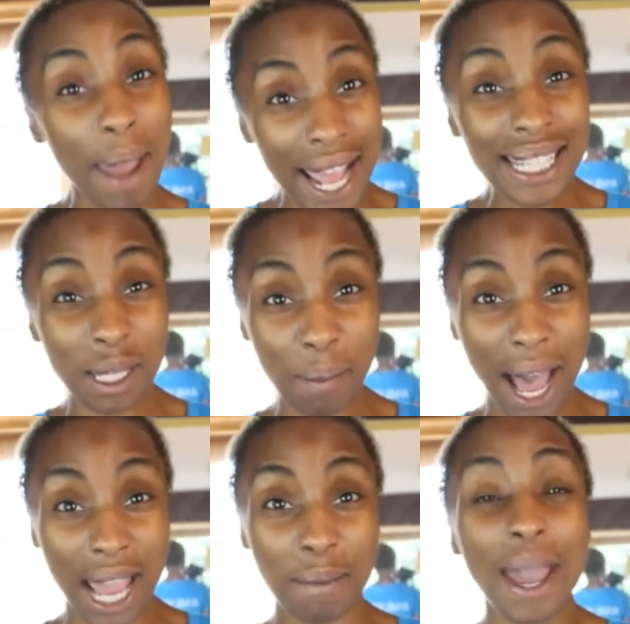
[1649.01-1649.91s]

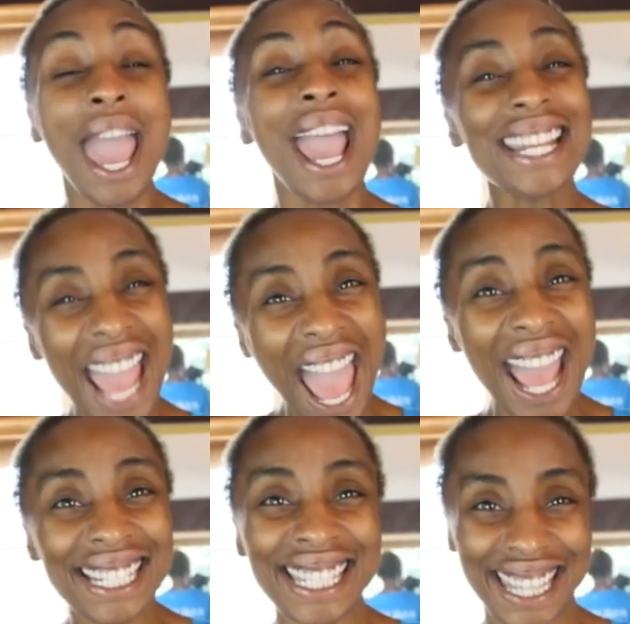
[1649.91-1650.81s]
pantomime and
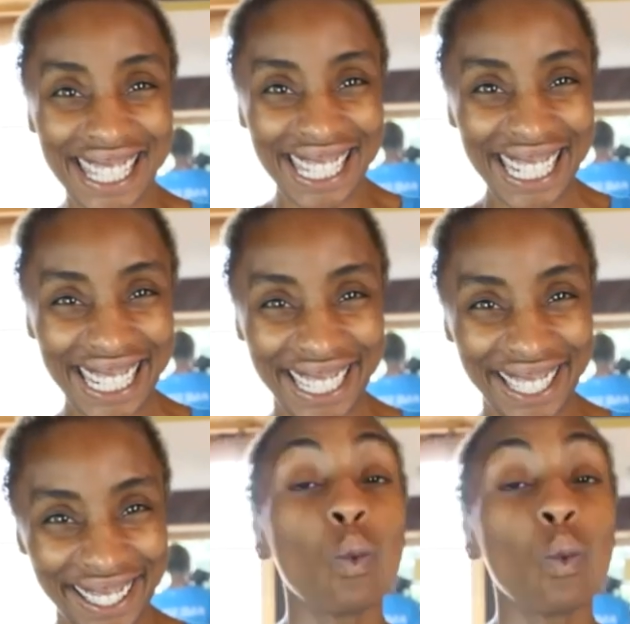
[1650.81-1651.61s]
add to the scene.